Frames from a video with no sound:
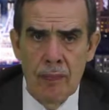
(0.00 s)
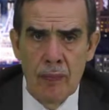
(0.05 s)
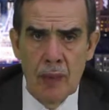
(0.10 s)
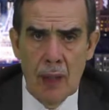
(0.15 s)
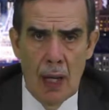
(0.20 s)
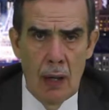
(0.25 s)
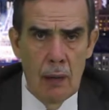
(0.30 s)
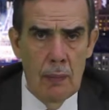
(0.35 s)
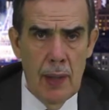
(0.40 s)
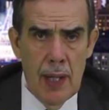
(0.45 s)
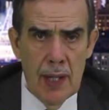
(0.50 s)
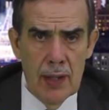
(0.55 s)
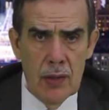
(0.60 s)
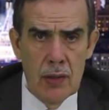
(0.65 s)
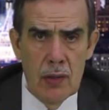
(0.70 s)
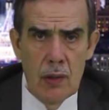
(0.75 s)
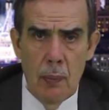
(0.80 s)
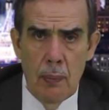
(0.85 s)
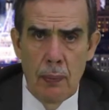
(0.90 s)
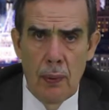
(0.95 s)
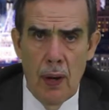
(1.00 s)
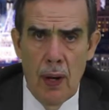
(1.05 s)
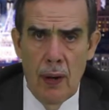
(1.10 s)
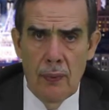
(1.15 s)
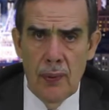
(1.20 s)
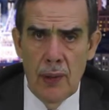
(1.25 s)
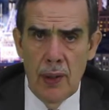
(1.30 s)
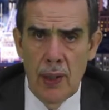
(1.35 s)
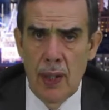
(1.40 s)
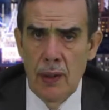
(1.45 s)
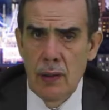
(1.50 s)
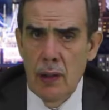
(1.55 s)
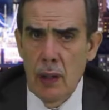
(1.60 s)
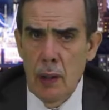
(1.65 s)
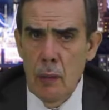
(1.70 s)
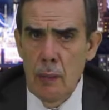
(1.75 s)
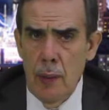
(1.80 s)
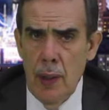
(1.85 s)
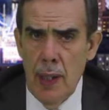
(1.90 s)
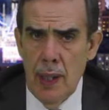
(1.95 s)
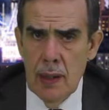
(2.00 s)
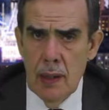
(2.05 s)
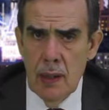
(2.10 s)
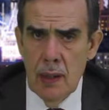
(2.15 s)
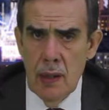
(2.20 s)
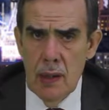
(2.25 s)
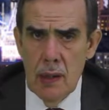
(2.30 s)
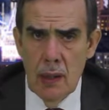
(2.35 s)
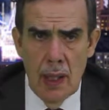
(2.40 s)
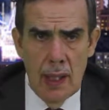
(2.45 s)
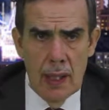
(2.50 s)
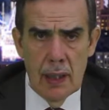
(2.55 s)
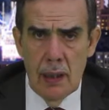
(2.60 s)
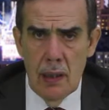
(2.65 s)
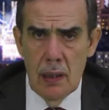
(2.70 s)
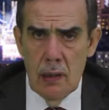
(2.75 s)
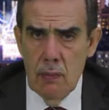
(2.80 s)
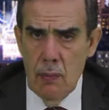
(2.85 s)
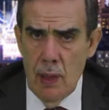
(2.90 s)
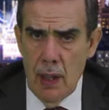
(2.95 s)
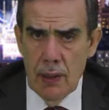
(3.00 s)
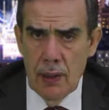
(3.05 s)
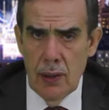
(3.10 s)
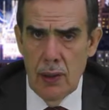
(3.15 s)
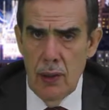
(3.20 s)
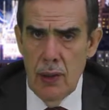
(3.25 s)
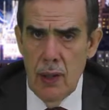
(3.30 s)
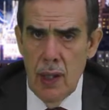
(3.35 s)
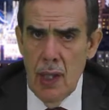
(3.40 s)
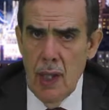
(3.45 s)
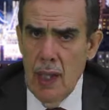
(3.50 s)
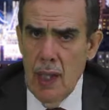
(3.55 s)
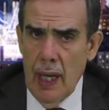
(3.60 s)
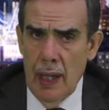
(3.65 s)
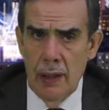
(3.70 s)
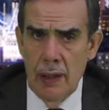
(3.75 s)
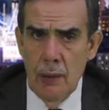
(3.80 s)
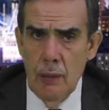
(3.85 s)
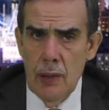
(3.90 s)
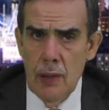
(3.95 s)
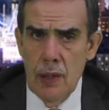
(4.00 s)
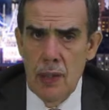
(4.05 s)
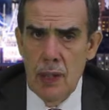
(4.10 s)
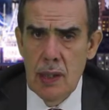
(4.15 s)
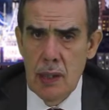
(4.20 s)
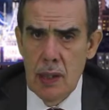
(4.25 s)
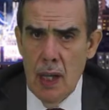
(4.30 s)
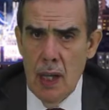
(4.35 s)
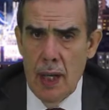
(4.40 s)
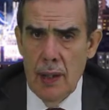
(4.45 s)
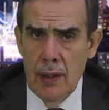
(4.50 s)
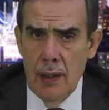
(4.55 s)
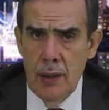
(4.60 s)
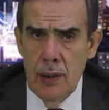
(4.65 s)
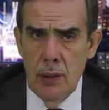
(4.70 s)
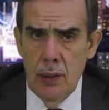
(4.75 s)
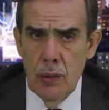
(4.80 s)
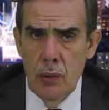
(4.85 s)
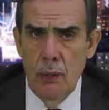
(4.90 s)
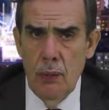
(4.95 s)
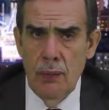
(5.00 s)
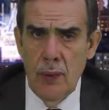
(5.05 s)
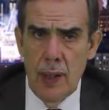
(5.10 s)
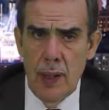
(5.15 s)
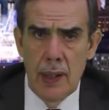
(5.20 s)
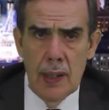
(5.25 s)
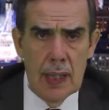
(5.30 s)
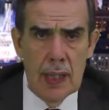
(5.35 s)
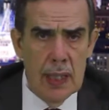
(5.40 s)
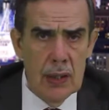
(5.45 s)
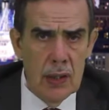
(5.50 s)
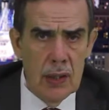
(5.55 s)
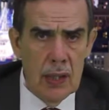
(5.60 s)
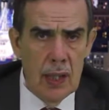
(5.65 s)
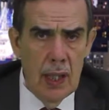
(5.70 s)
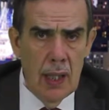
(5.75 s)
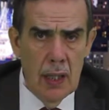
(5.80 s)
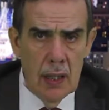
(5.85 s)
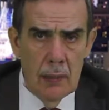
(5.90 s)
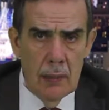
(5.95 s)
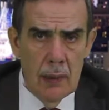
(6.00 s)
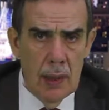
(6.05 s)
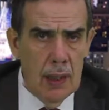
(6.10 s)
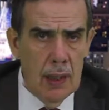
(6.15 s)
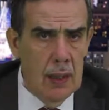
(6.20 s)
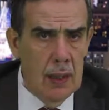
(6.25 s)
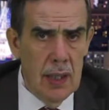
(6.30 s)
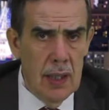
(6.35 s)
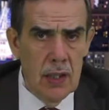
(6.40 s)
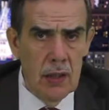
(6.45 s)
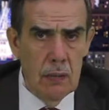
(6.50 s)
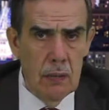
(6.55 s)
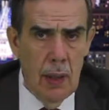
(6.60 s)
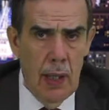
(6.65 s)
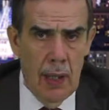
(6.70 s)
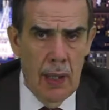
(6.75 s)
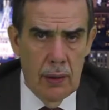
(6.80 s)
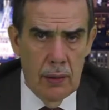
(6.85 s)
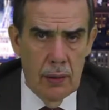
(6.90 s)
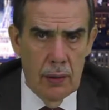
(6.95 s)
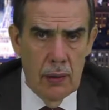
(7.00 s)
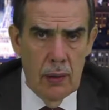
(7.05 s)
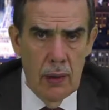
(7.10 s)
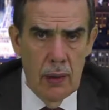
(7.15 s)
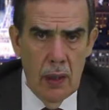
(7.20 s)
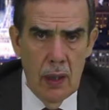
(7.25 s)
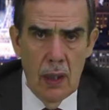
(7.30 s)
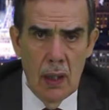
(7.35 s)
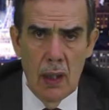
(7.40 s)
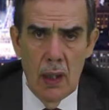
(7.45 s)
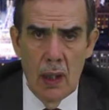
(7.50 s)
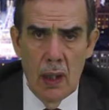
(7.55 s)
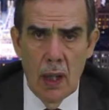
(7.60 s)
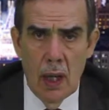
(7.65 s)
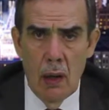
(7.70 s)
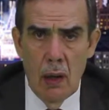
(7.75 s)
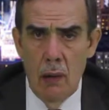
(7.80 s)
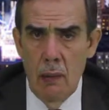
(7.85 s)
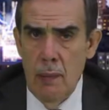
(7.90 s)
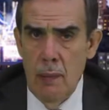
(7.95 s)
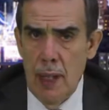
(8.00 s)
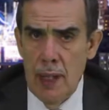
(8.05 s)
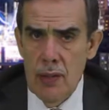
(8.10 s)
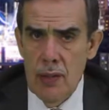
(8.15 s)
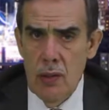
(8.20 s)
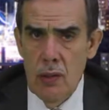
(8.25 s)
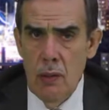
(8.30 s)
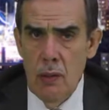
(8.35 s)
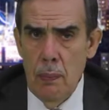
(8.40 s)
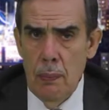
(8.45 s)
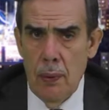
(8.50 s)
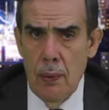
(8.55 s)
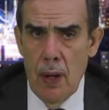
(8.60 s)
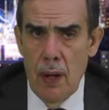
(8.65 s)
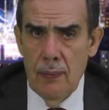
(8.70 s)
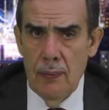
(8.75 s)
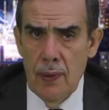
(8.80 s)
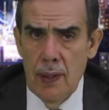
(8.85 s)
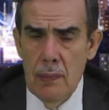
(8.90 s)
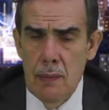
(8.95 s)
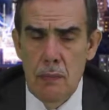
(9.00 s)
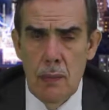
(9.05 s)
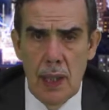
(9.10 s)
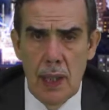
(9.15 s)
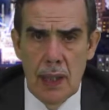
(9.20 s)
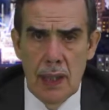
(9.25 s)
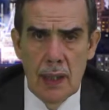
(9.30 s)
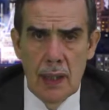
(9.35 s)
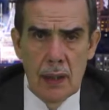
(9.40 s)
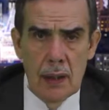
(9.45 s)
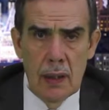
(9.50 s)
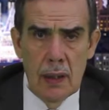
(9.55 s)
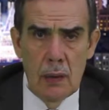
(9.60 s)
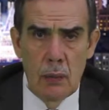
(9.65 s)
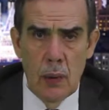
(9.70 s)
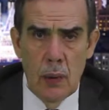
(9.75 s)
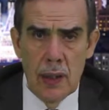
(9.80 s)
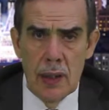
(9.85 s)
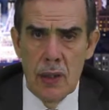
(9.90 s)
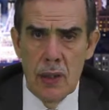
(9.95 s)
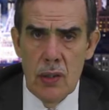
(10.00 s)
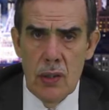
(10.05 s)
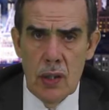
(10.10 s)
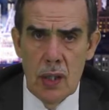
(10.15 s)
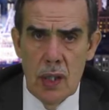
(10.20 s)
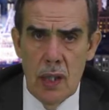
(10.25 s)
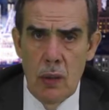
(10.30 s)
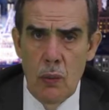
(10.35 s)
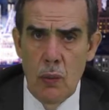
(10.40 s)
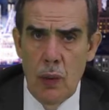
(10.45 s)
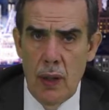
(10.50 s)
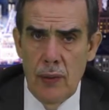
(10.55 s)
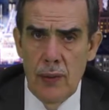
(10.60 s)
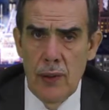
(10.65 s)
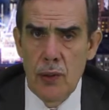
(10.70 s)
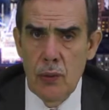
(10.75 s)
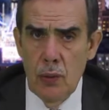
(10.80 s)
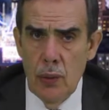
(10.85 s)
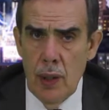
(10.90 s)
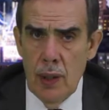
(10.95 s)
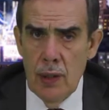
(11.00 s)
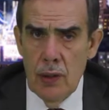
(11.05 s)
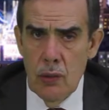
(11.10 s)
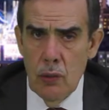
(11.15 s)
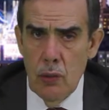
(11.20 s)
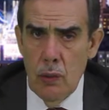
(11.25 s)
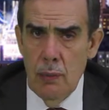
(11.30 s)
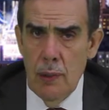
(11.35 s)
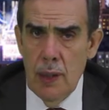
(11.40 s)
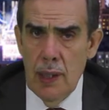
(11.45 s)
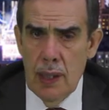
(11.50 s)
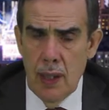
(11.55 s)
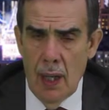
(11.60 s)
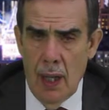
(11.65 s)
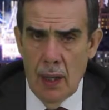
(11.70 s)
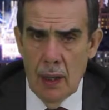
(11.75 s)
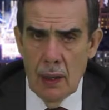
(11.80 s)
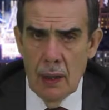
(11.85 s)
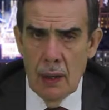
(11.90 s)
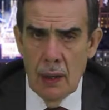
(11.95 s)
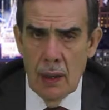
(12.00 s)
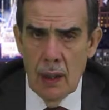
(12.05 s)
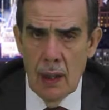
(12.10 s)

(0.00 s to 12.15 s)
Our master the Prophet and the companions liked this method, and it was decided to fight against the enemy in this manner. Our master the Prophet immediately went to see where the trench would be dug.